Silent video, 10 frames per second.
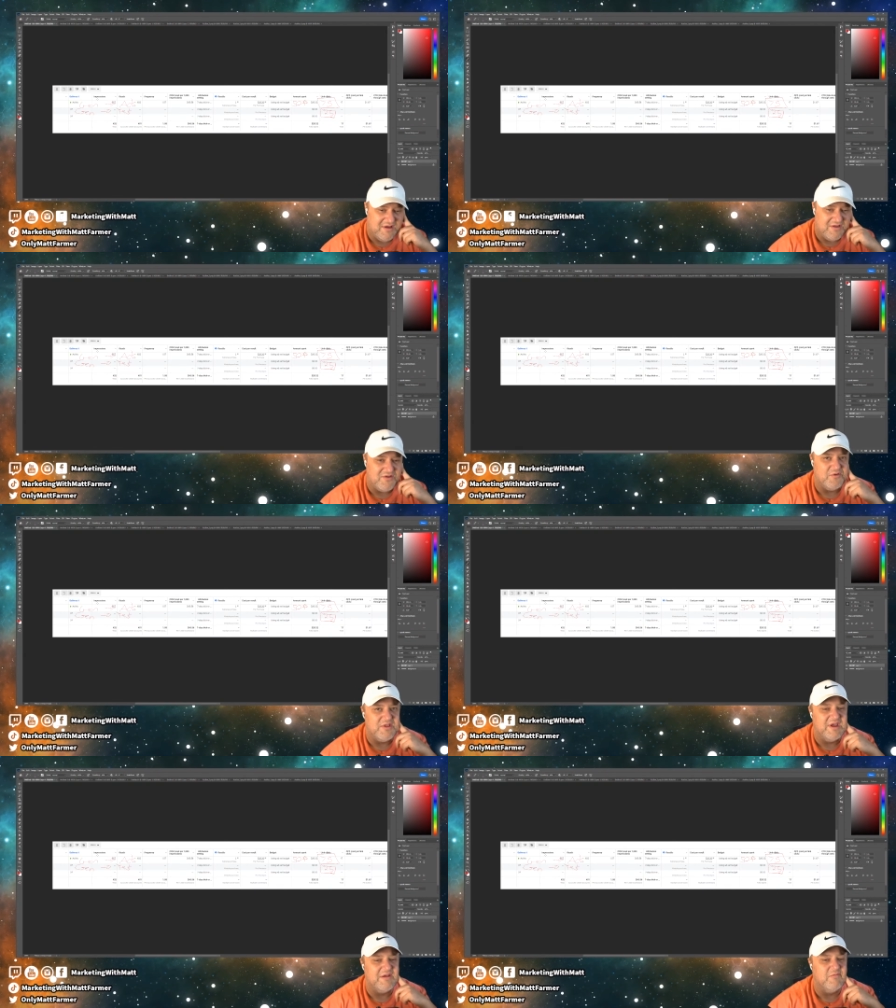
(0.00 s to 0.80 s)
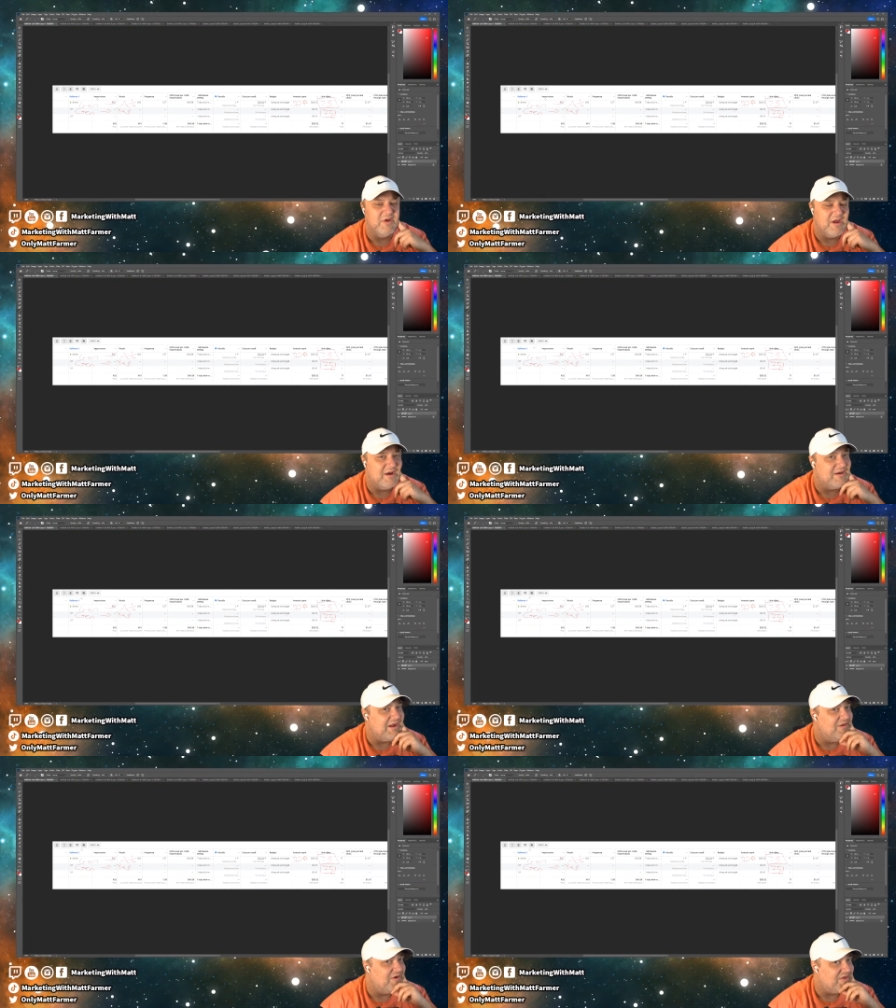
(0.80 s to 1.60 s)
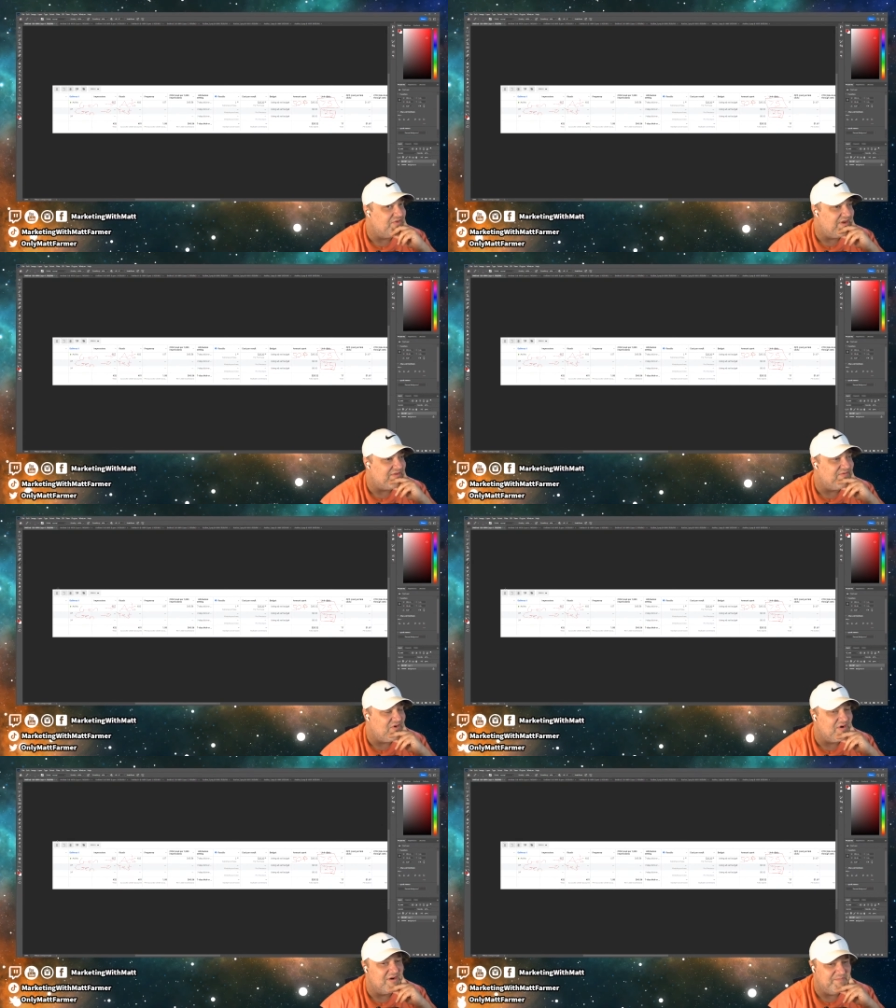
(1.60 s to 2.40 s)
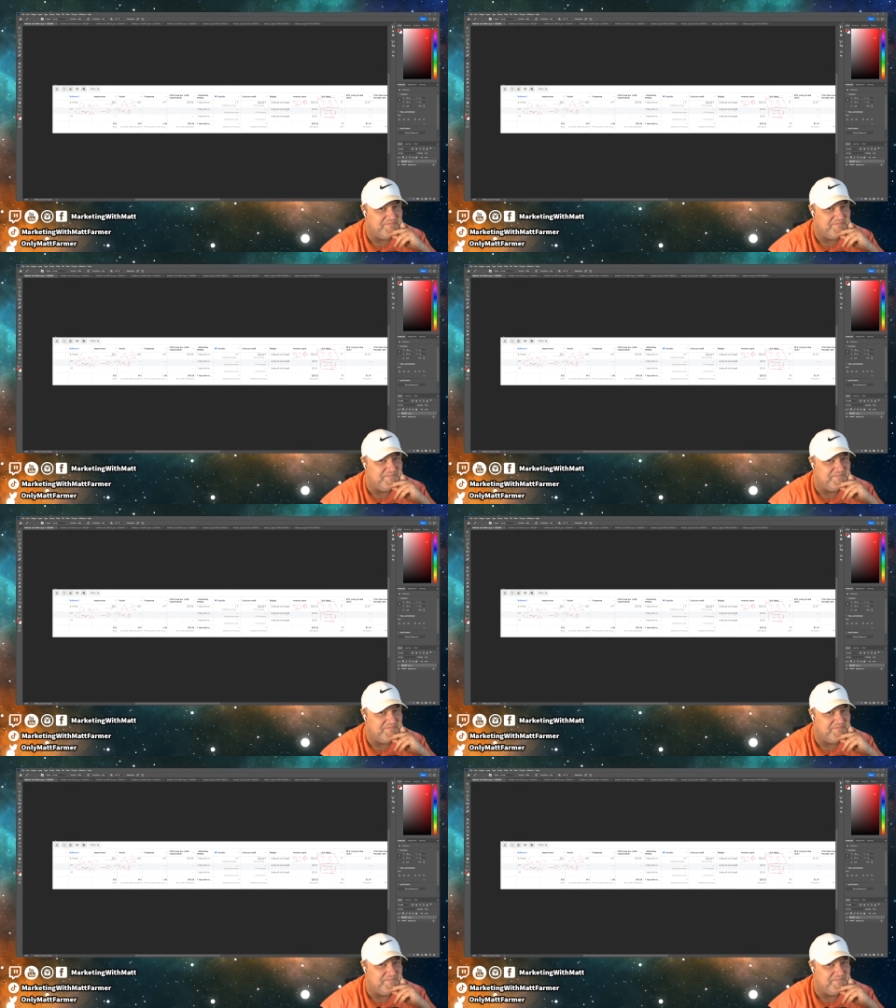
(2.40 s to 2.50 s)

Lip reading: So it's like, we got to take a look at this for